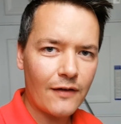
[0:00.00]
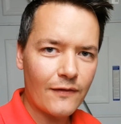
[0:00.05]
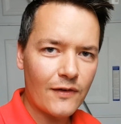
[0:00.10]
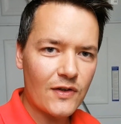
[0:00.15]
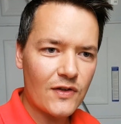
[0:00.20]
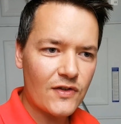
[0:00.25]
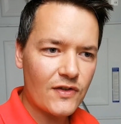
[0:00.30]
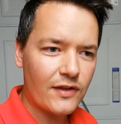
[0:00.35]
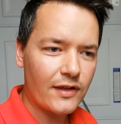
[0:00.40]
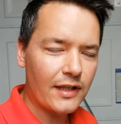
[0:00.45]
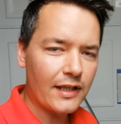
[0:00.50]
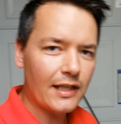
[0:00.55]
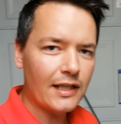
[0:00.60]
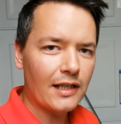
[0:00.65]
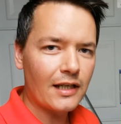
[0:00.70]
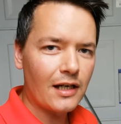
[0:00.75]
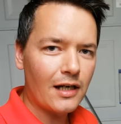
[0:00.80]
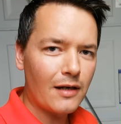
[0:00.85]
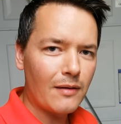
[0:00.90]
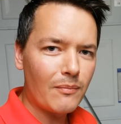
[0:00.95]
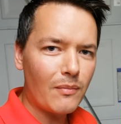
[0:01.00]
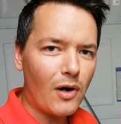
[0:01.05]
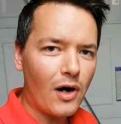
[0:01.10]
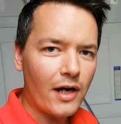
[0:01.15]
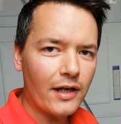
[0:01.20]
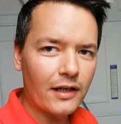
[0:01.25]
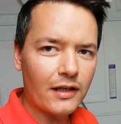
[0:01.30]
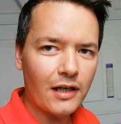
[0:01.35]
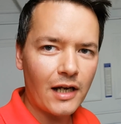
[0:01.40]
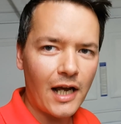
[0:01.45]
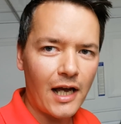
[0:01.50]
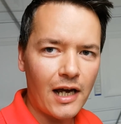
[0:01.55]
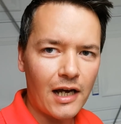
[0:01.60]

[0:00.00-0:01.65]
covers the uh, miner,